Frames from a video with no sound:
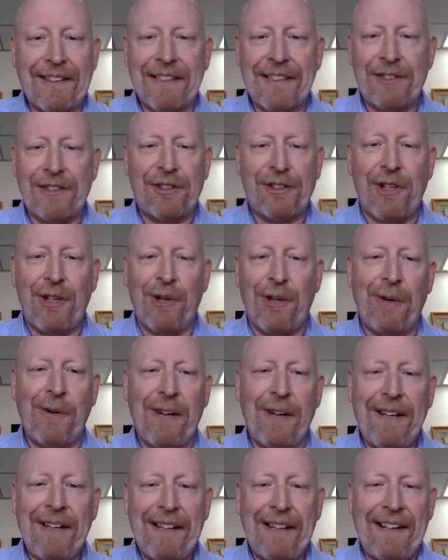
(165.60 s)

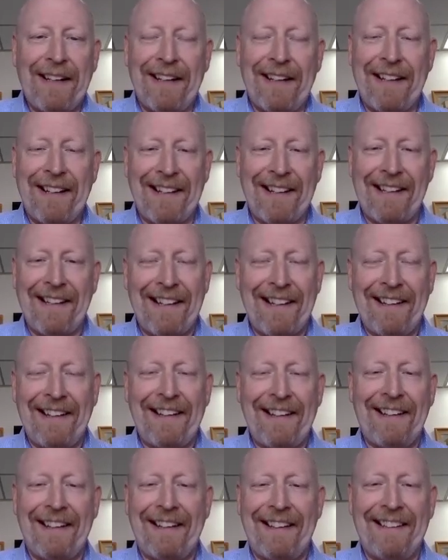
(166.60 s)

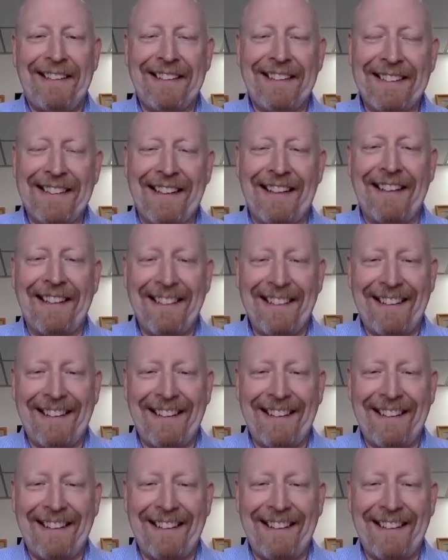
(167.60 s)
(silent)